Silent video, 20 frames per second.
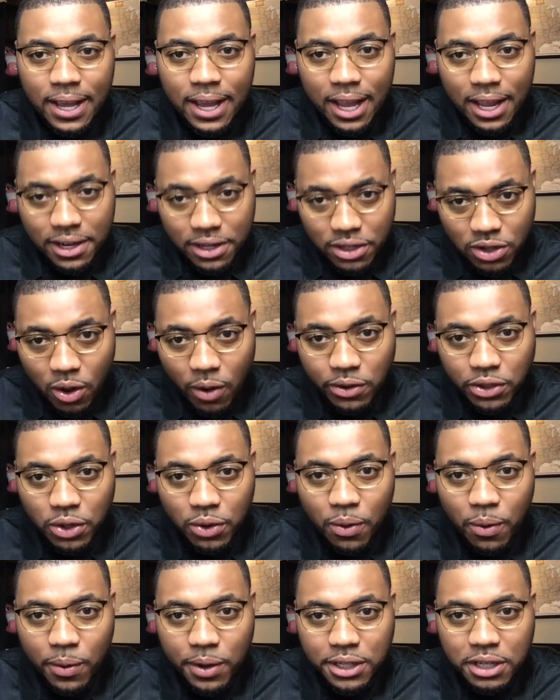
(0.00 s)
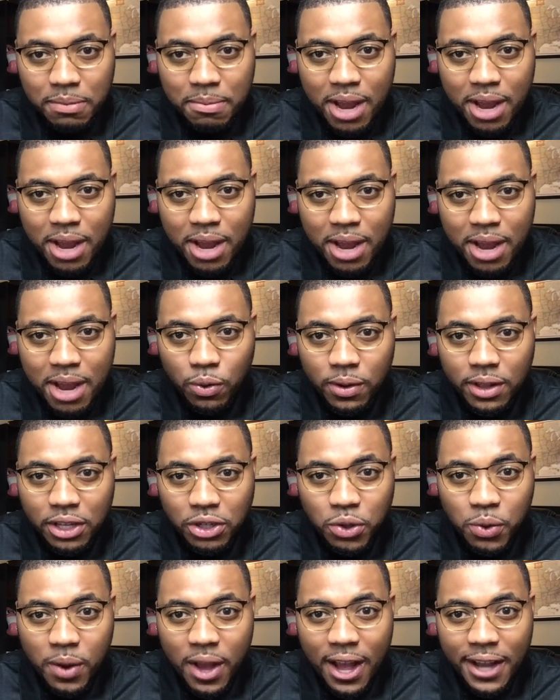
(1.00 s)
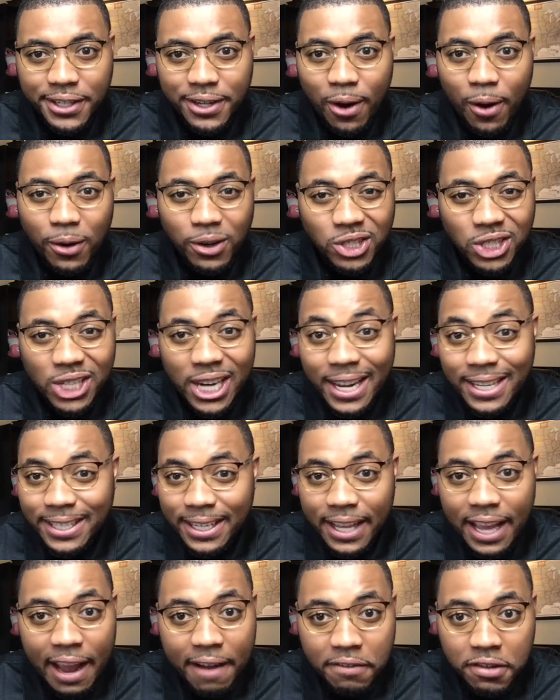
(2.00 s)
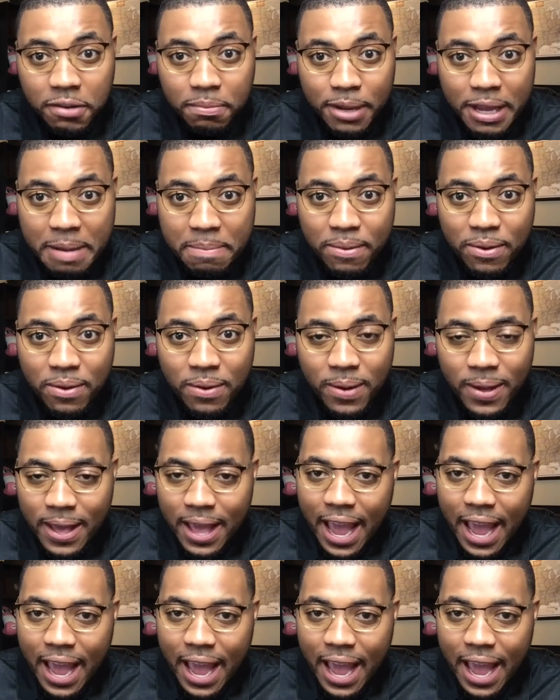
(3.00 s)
And it's also going to make sure that you guys aren't chasing after people